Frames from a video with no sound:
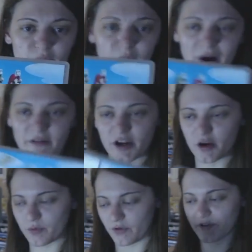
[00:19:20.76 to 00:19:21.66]
Super
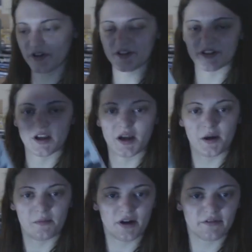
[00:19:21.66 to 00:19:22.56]
Mario Bros.,
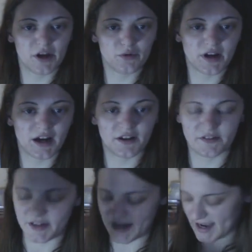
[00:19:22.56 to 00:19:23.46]
Mario
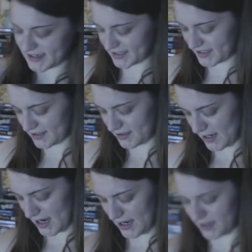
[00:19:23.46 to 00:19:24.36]
Kart DS,
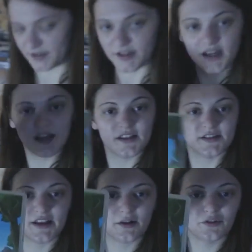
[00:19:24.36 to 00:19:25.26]
and
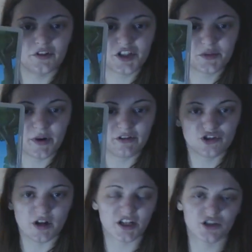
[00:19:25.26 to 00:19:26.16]
Zelda
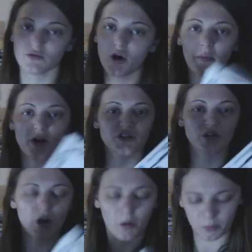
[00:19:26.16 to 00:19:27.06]
Spirit Tracks. They're all
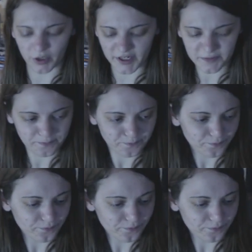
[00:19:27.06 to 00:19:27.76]
boxed and complete.